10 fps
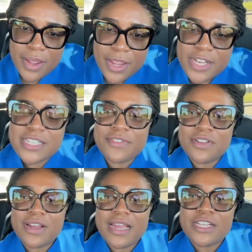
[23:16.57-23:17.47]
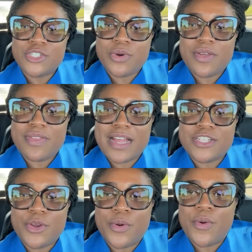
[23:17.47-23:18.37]
you just have to ensure
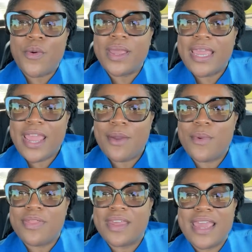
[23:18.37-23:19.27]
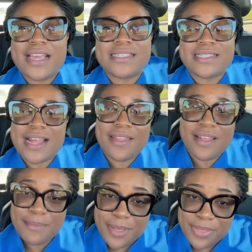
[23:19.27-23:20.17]
that you're okay with the cases that
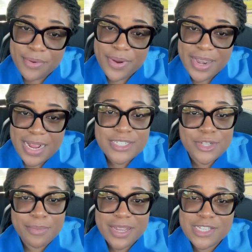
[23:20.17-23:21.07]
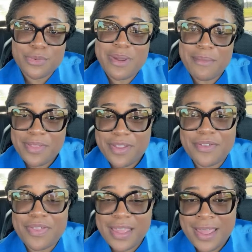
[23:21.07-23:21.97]
they'll be throwing at you. Because remember,
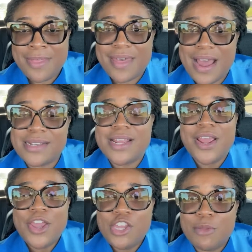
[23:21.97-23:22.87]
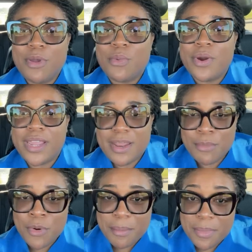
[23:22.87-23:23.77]
they're thinking that you'll be working
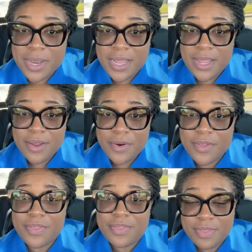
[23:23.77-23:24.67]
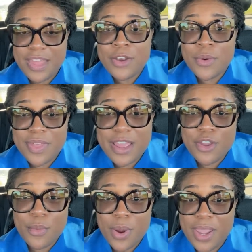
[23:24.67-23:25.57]
more money, or they know that
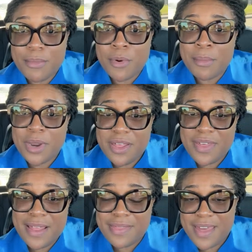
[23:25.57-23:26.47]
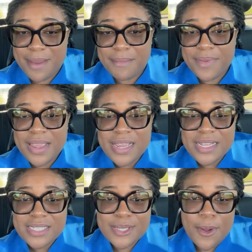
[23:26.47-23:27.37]
you're working more money than them.
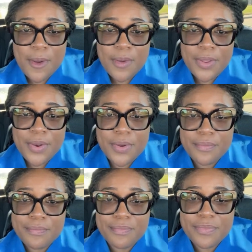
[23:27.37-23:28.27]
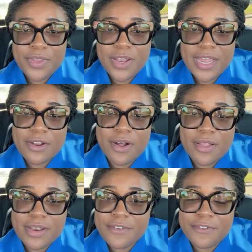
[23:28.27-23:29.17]
So, you know, you'll get
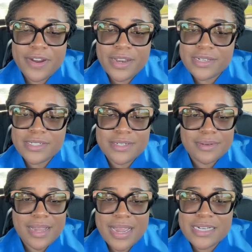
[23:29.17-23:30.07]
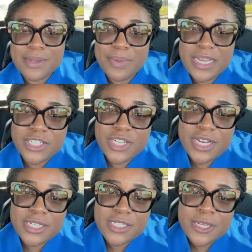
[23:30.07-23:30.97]
all the different kinds of
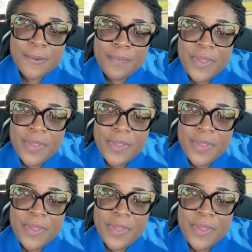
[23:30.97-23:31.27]
patients.